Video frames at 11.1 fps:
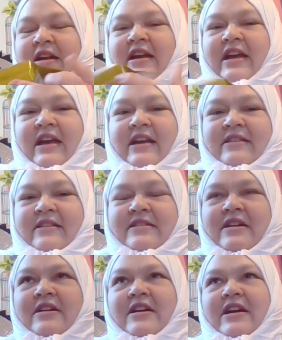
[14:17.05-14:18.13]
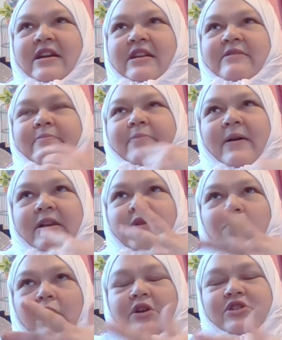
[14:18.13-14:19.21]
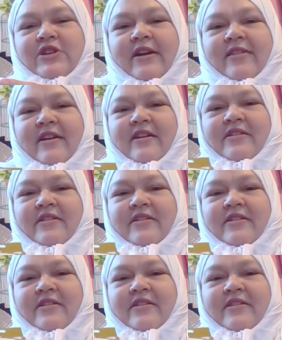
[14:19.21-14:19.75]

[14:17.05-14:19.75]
and and body wash I think